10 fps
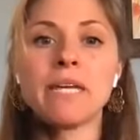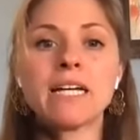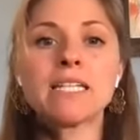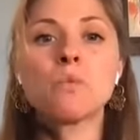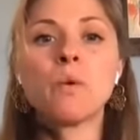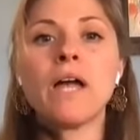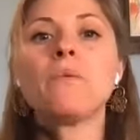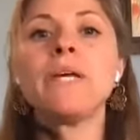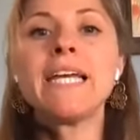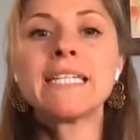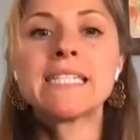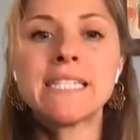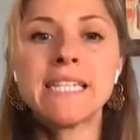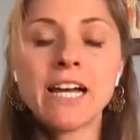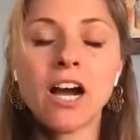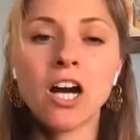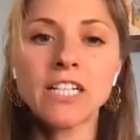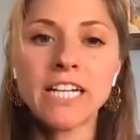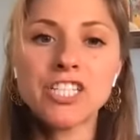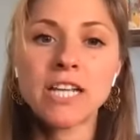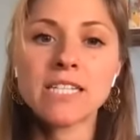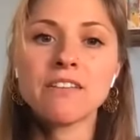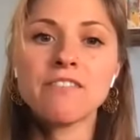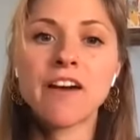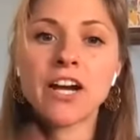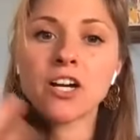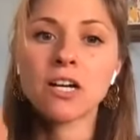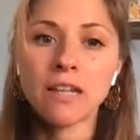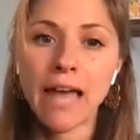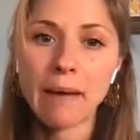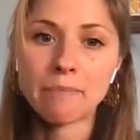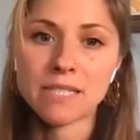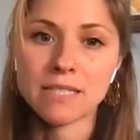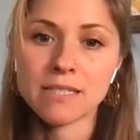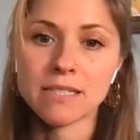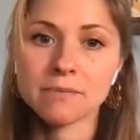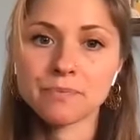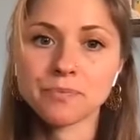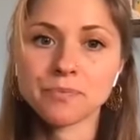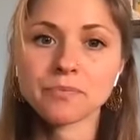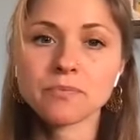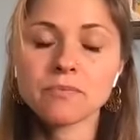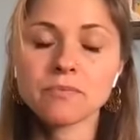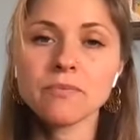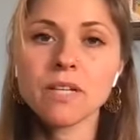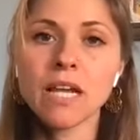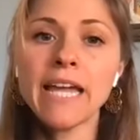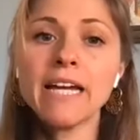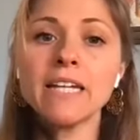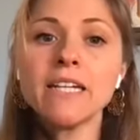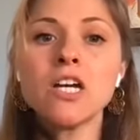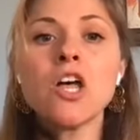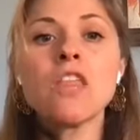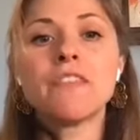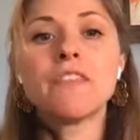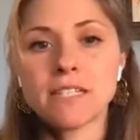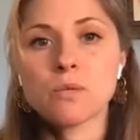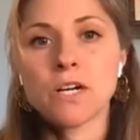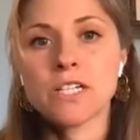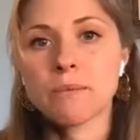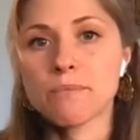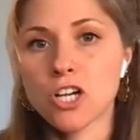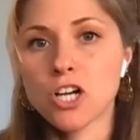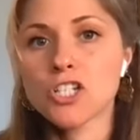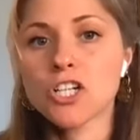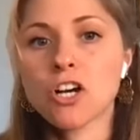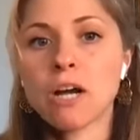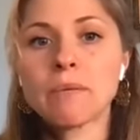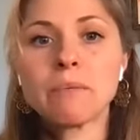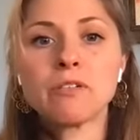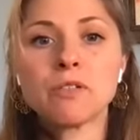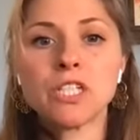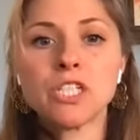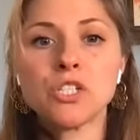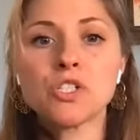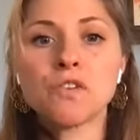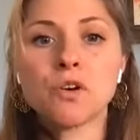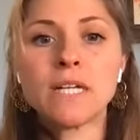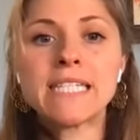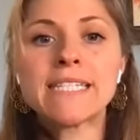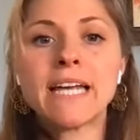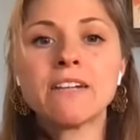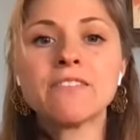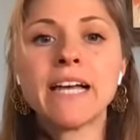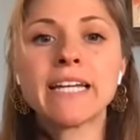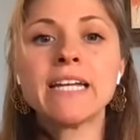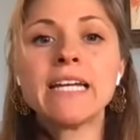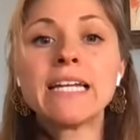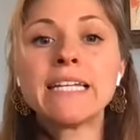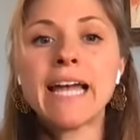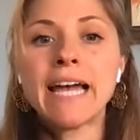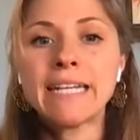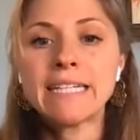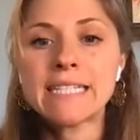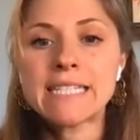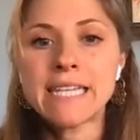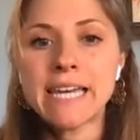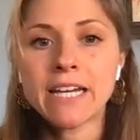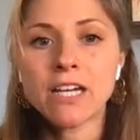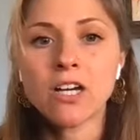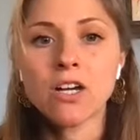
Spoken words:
because when we get sick, our digestive fire collapses. And this is where Samskara can be really useful. Instead of like getting sick